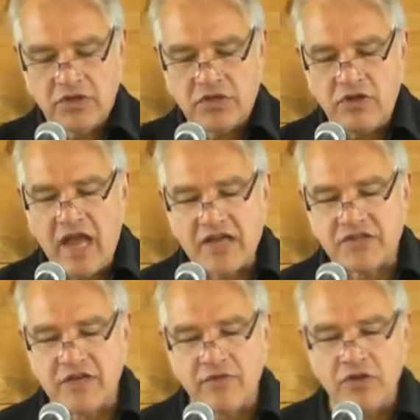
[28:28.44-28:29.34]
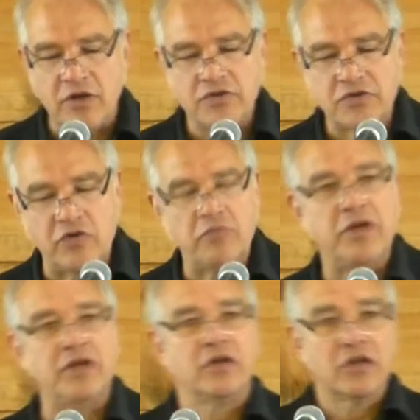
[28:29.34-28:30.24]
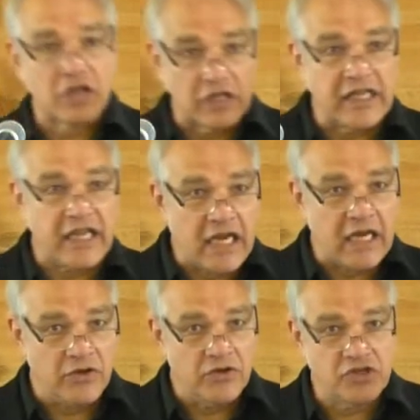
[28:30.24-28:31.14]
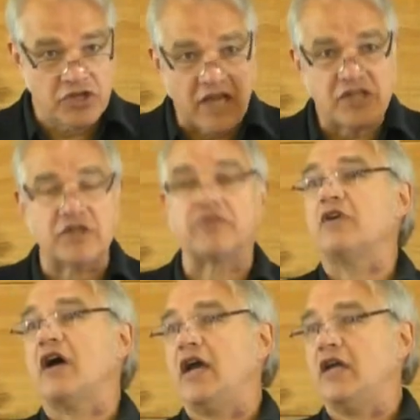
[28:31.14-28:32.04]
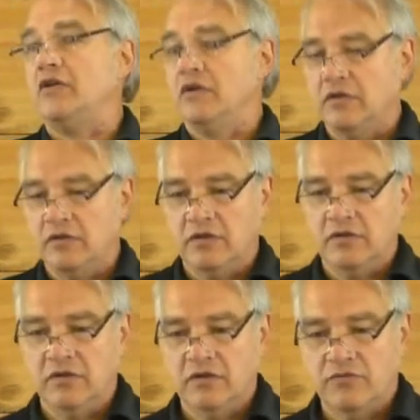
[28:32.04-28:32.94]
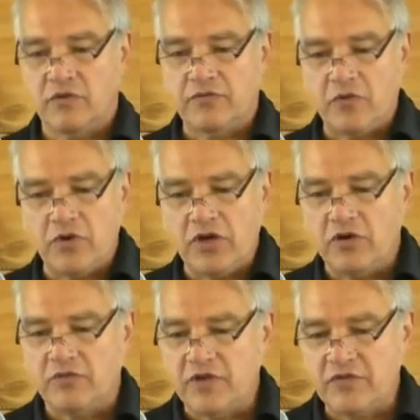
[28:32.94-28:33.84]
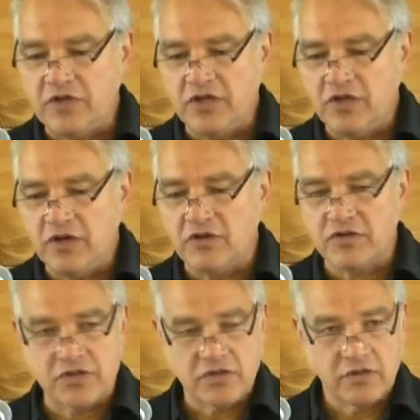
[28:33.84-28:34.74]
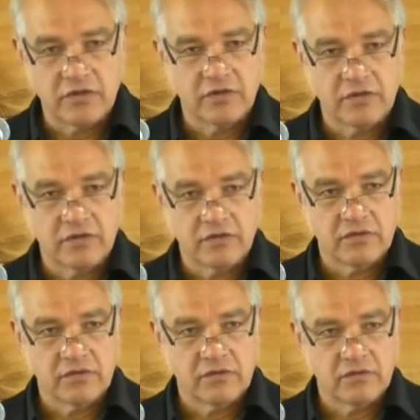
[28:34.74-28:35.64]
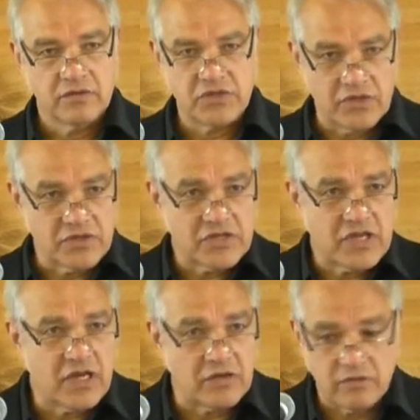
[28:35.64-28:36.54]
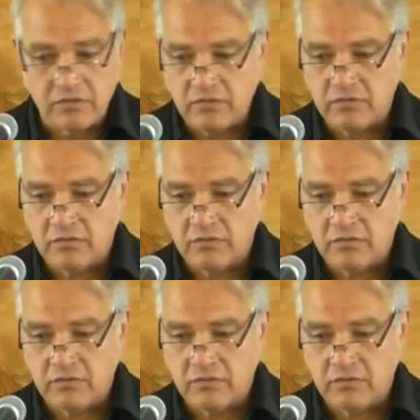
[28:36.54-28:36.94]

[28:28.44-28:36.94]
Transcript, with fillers: So, yes, even those who have been clean, justified for 40 or 50 years, still sin